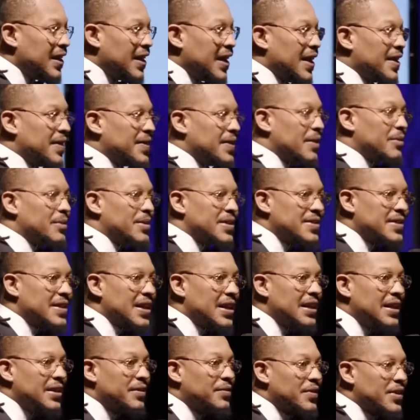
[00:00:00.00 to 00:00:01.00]
And there is
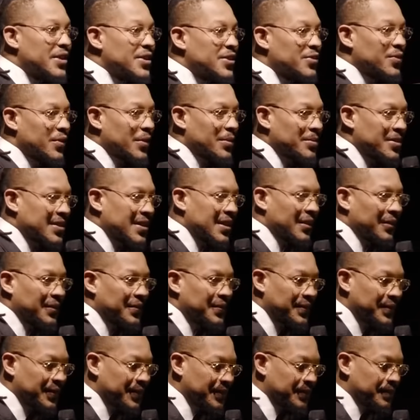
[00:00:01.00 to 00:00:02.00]
deliverance from
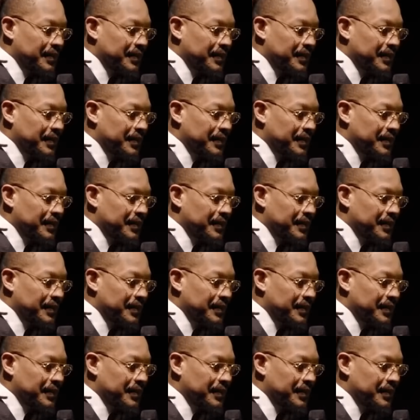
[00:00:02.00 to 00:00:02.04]
self.